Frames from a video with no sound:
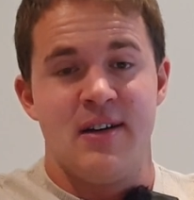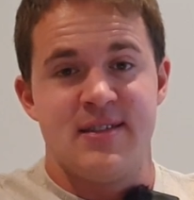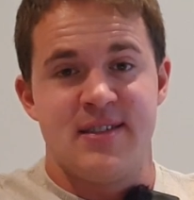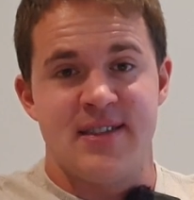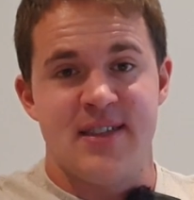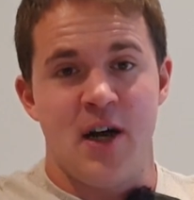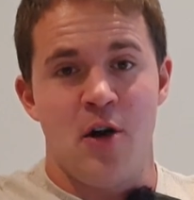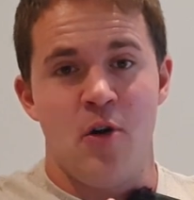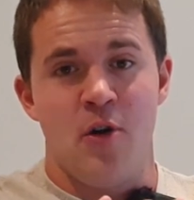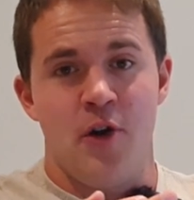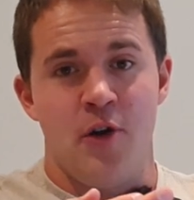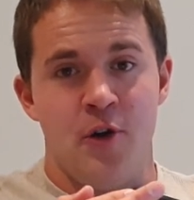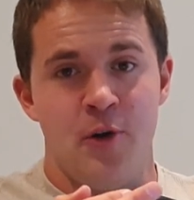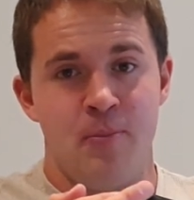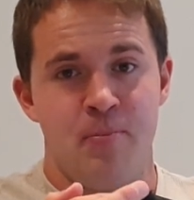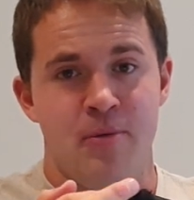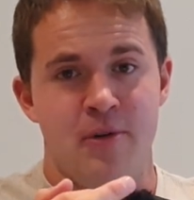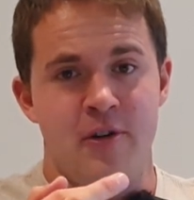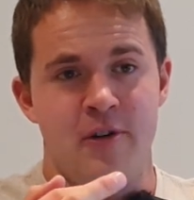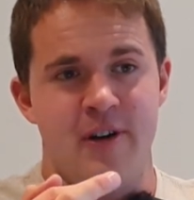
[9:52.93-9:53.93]
So
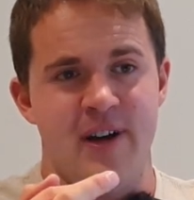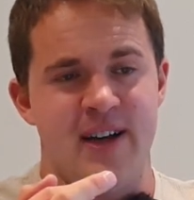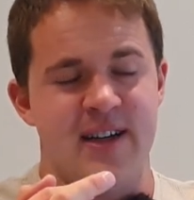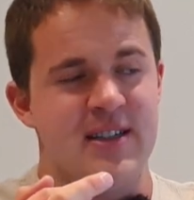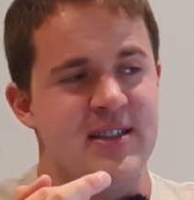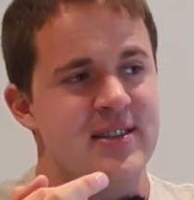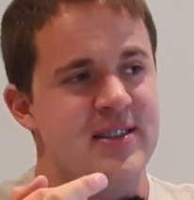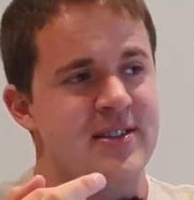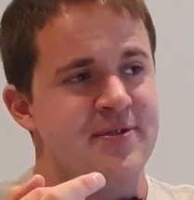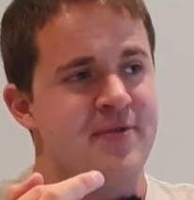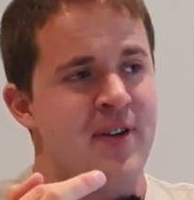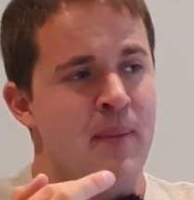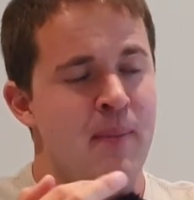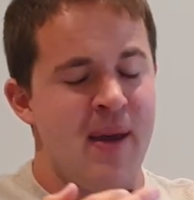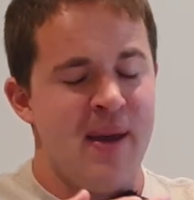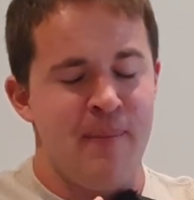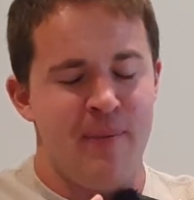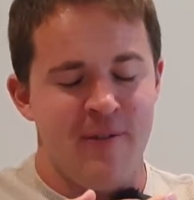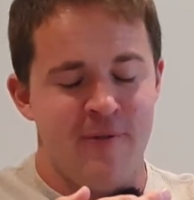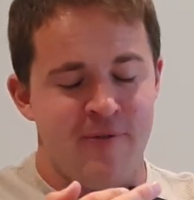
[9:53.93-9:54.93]
Hooper is
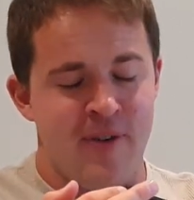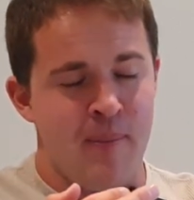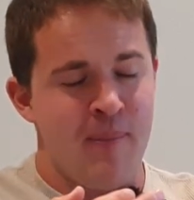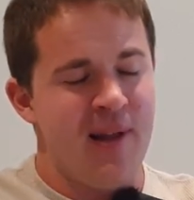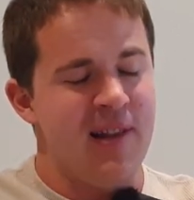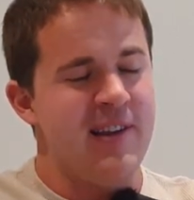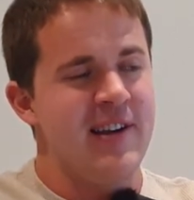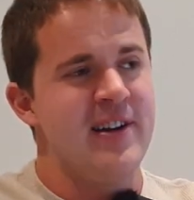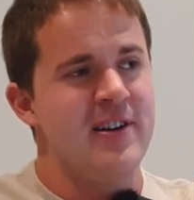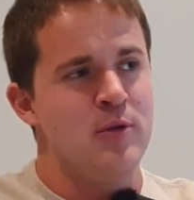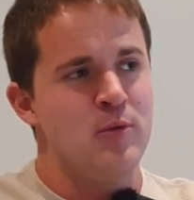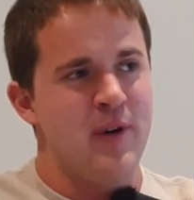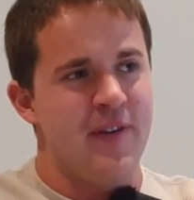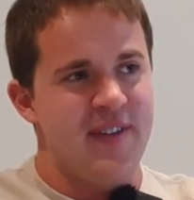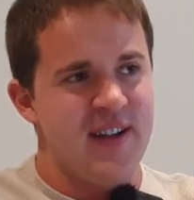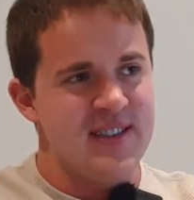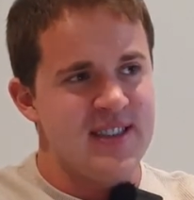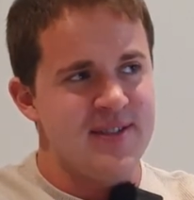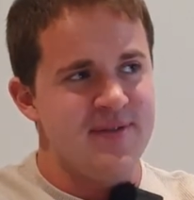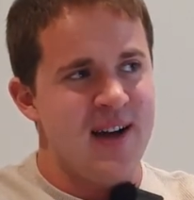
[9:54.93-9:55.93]
familiar
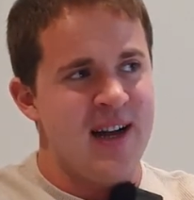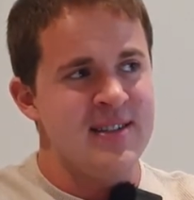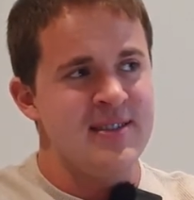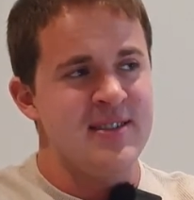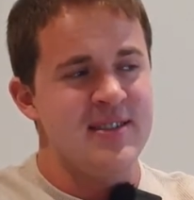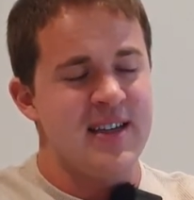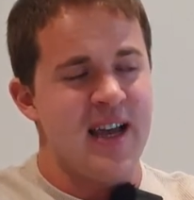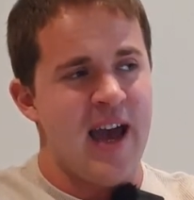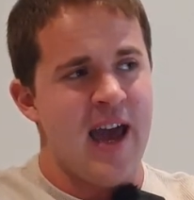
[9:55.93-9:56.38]
with this event,